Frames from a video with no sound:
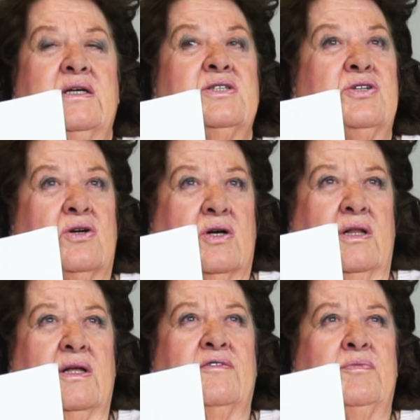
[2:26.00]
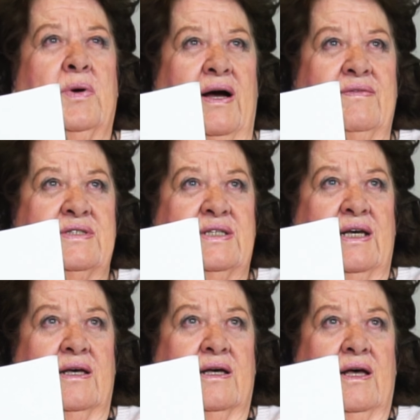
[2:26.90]
circle of
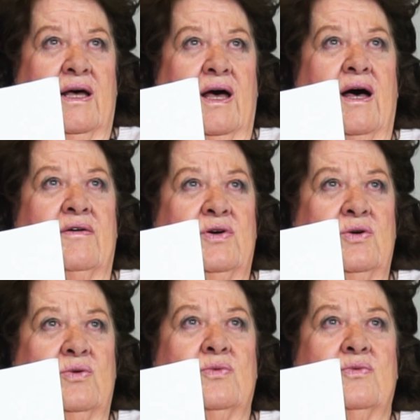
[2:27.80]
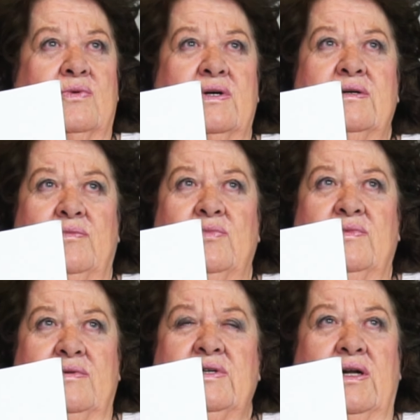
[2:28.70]
privacy, of who
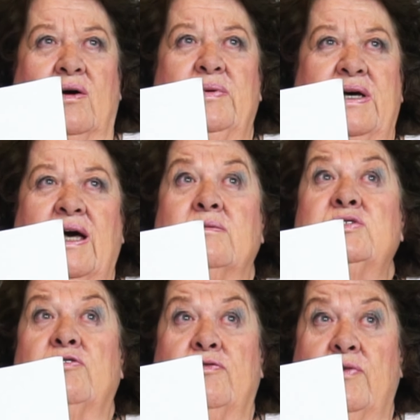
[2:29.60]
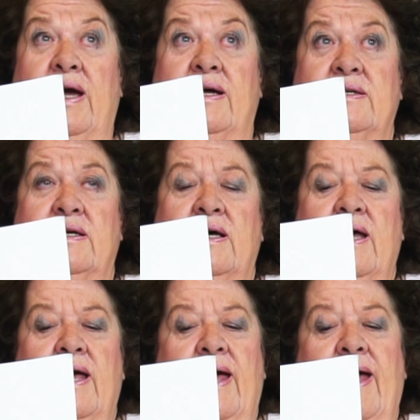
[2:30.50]
becomes your friend.
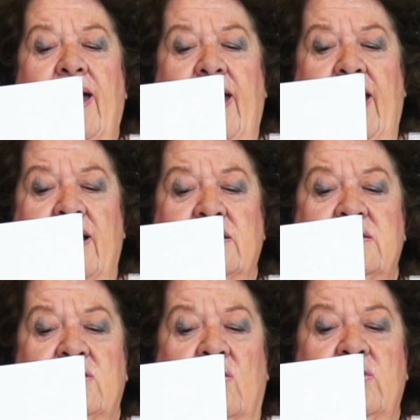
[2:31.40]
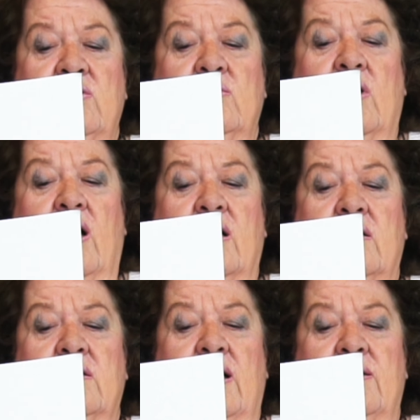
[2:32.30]
And so you
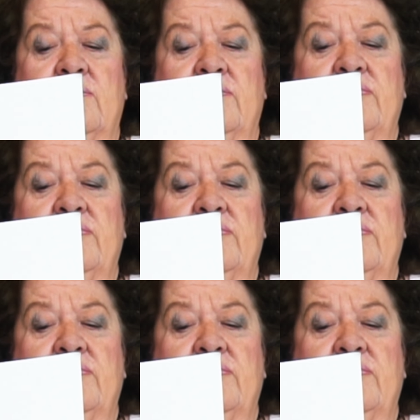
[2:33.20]
are